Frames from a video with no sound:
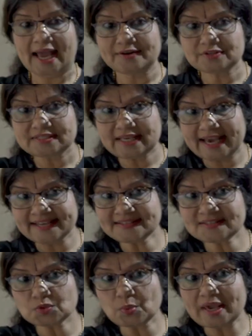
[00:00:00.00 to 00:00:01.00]
and
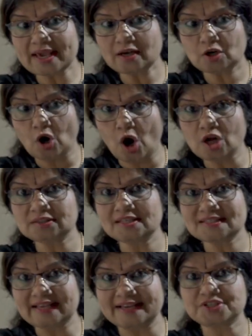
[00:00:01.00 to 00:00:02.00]
hence we call the
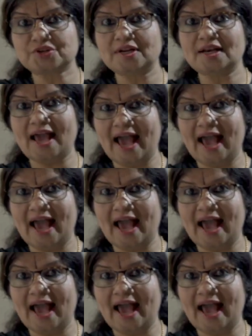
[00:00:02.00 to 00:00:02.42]
central